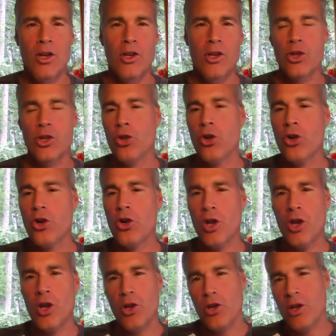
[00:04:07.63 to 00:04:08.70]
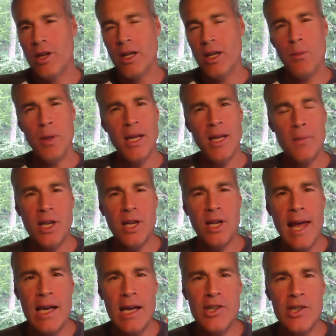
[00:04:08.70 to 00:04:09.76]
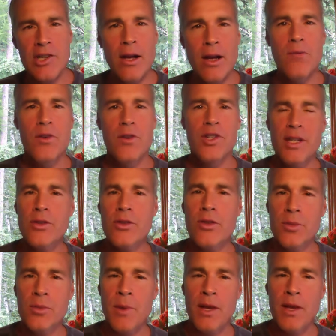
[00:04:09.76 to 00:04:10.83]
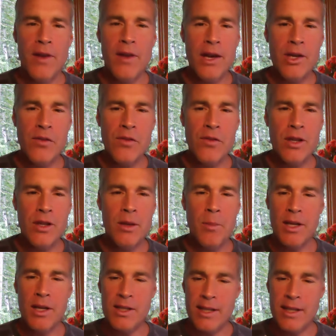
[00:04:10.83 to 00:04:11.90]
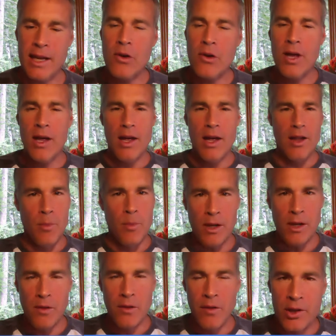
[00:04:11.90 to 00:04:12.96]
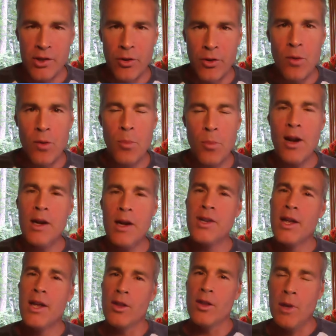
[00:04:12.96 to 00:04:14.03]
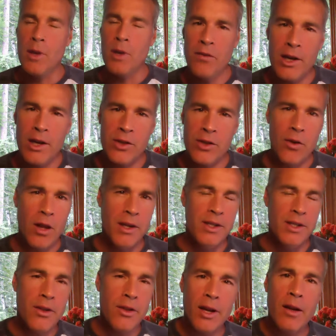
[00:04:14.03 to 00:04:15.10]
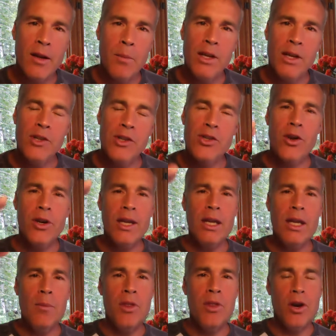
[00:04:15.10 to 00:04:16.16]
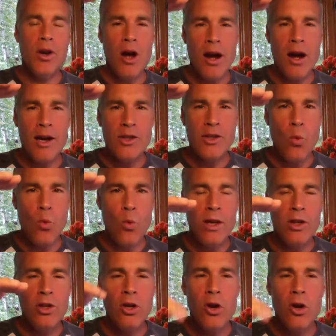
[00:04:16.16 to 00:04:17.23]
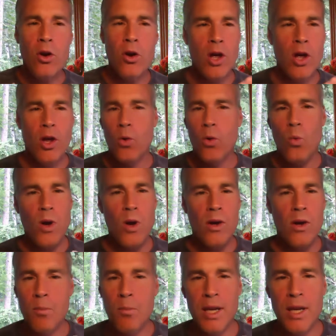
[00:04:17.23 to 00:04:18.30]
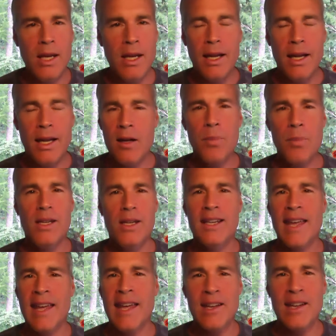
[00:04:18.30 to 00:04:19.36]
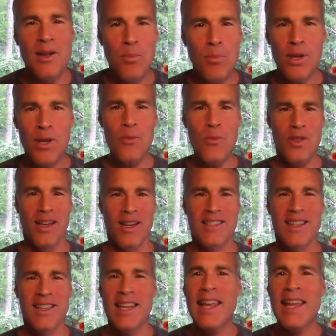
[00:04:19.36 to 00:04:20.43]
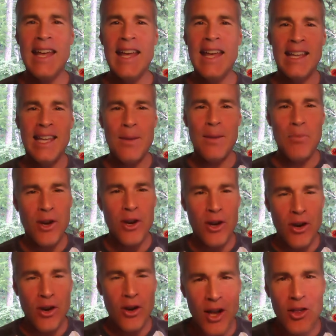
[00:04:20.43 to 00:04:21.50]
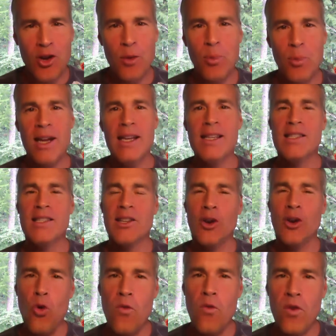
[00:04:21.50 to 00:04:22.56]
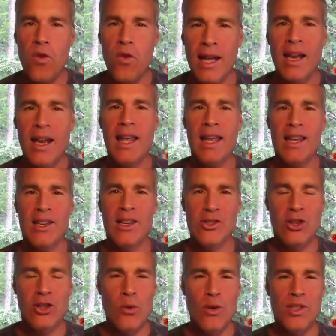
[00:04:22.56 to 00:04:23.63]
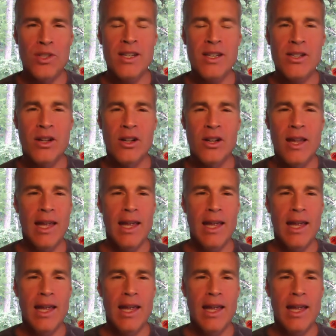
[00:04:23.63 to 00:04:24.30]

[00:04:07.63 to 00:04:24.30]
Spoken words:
So it becomes a cash cow for Sizzle, this manufacturing facility, because now they're manufacturing their own products, they're manufacturing all these other companies, so they're keeping their costs way low. Well, competing companies can't compete with this. They can't keep their prices, their overhead as low as Sizzle.